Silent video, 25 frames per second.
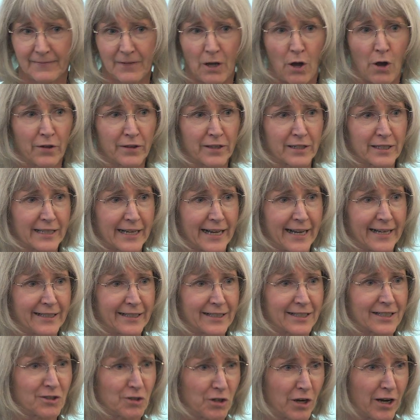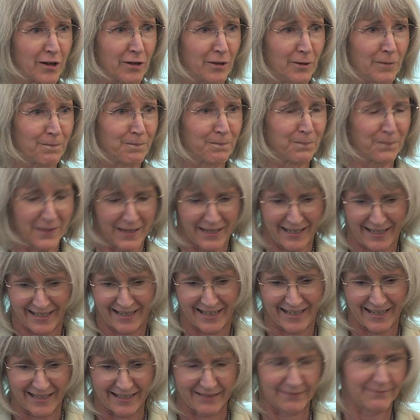all the scientists chuckle.
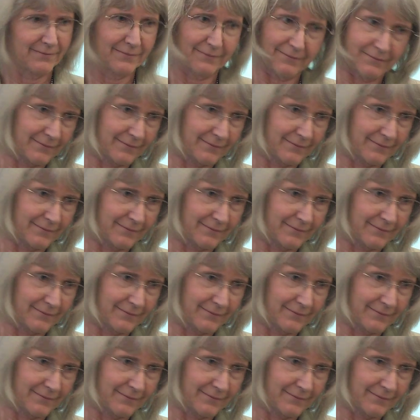Uh,